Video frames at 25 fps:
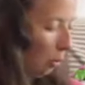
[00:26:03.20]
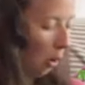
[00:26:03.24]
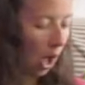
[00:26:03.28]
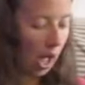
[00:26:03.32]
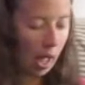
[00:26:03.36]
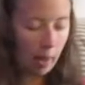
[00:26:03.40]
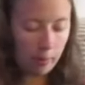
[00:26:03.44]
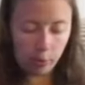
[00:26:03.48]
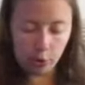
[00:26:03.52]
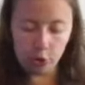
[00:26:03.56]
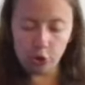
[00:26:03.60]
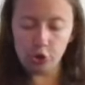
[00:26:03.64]
what
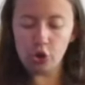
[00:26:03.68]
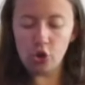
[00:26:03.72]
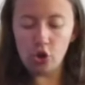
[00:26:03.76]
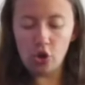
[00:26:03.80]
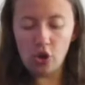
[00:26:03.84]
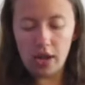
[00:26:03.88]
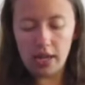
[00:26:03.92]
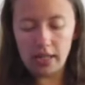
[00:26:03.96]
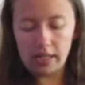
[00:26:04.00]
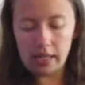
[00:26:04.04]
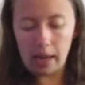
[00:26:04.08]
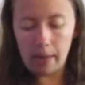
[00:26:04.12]
I will do
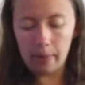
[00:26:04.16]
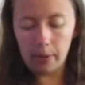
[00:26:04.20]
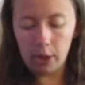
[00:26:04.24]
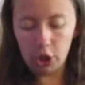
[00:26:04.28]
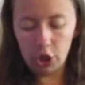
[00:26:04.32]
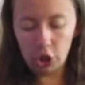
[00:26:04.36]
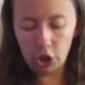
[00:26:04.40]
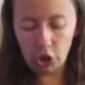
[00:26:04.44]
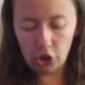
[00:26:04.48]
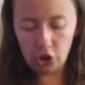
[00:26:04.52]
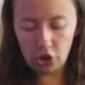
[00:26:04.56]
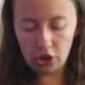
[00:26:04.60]
is I
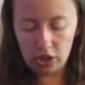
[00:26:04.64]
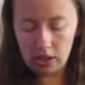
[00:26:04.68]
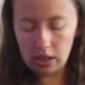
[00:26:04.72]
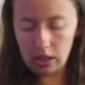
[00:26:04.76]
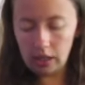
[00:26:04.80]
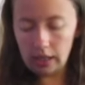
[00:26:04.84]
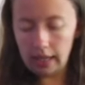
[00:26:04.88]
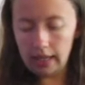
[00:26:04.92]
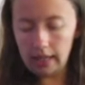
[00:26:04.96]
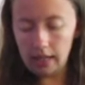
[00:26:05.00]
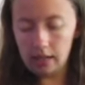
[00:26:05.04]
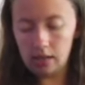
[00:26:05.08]
will include
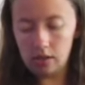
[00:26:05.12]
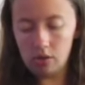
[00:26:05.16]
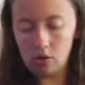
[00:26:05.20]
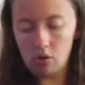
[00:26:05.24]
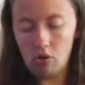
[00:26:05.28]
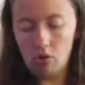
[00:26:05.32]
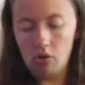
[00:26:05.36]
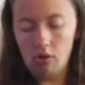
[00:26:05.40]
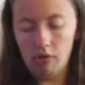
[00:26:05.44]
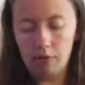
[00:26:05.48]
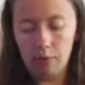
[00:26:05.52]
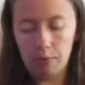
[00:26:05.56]
the links
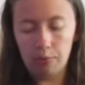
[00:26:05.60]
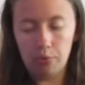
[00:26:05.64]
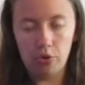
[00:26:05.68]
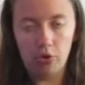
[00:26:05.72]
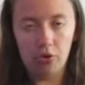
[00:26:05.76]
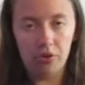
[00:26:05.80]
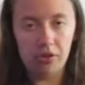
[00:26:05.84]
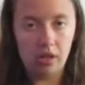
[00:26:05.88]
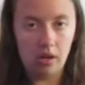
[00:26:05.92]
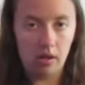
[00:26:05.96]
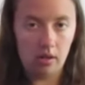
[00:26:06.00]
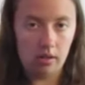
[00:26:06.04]
of the
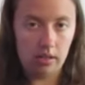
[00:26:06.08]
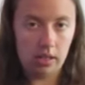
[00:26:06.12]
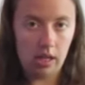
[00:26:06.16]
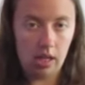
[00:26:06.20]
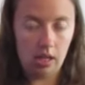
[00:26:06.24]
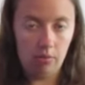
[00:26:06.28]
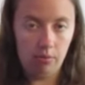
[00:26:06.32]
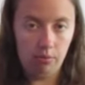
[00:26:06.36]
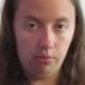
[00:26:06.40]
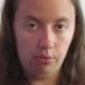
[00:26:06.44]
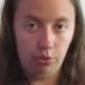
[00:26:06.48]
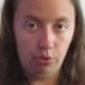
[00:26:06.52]
products
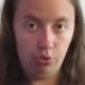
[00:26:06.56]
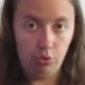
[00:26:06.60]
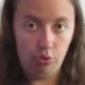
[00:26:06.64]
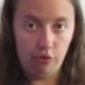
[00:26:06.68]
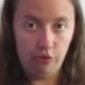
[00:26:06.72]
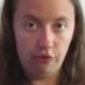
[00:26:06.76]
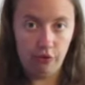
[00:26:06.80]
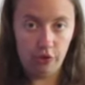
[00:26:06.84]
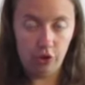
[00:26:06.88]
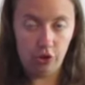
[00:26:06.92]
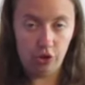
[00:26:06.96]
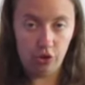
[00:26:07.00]
down below
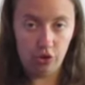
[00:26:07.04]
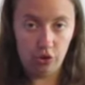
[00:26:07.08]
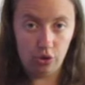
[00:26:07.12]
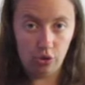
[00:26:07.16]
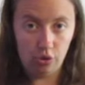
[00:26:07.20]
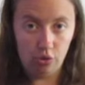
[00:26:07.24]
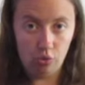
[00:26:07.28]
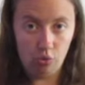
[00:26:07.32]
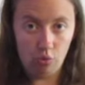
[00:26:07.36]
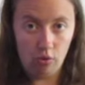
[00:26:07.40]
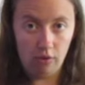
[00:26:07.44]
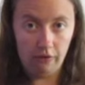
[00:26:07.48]
for you
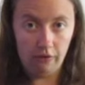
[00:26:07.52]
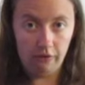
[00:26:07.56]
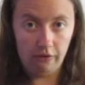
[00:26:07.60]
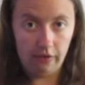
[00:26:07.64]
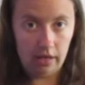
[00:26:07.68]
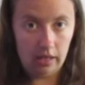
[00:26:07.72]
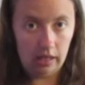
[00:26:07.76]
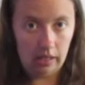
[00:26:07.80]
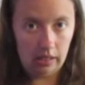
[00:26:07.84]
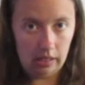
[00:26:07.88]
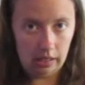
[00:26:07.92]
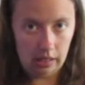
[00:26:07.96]
to go and
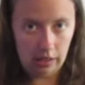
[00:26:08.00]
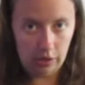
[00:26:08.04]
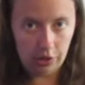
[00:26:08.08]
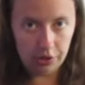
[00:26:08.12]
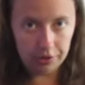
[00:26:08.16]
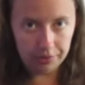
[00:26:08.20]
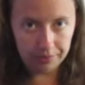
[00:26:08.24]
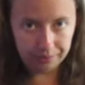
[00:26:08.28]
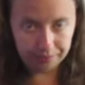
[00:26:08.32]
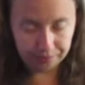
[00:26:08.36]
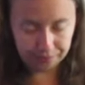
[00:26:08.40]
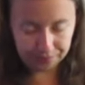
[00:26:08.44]
find
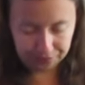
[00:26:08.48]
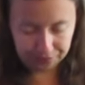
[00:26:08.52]
out.